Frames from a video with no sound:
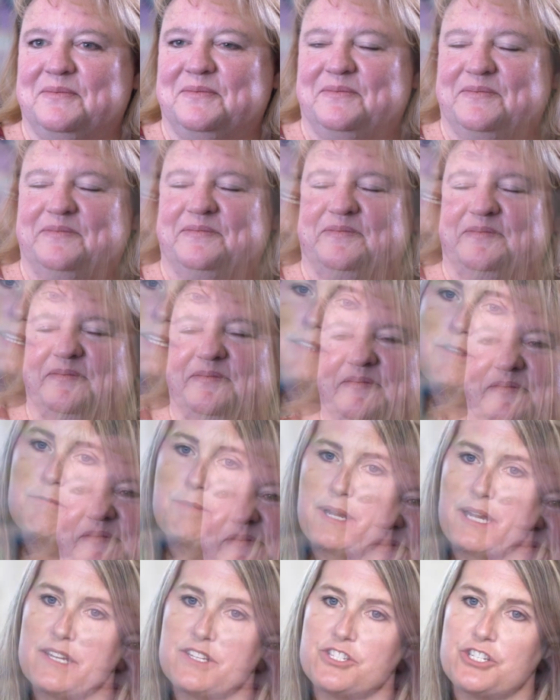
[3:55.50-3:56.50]
I think that the
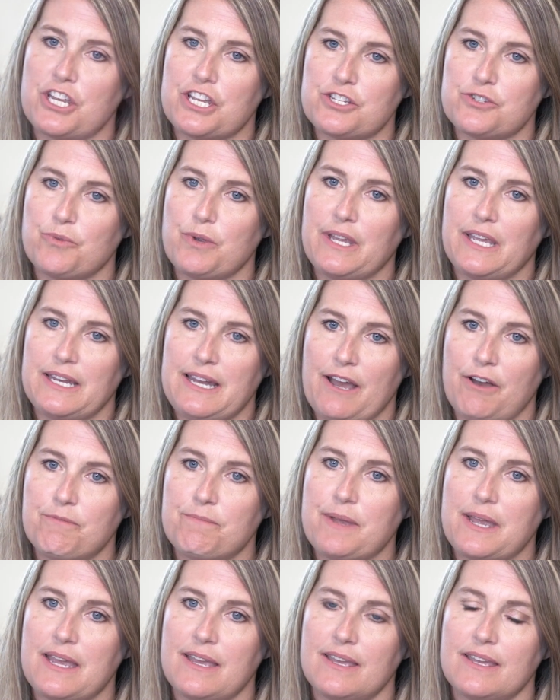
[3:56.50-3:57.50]
biggest change we can
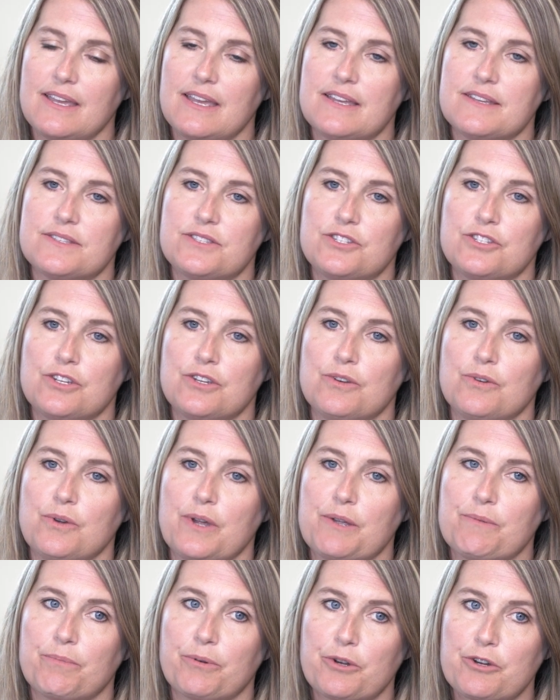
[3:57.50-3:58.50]
help make is to
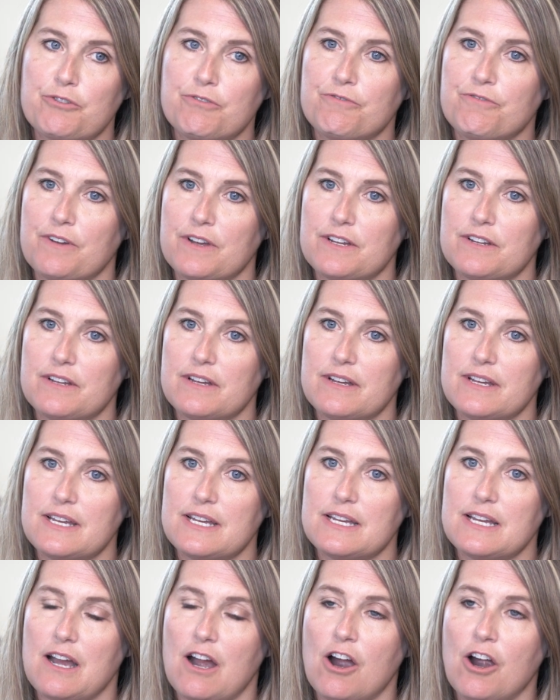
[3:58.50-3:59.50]
improve
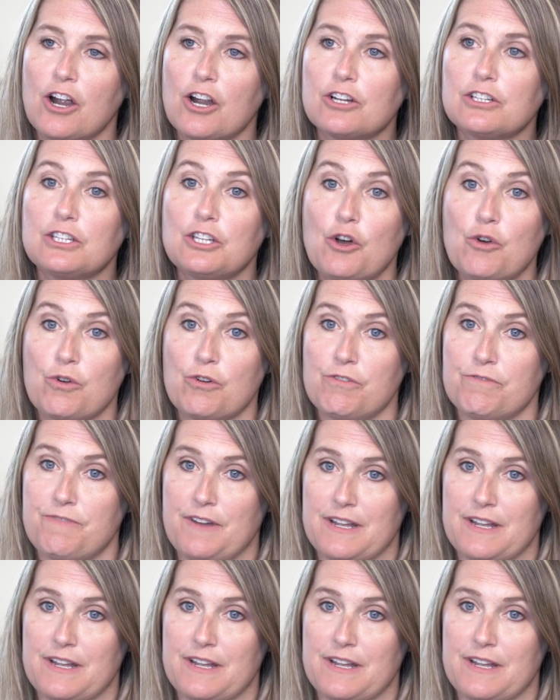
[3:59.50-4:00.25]
our local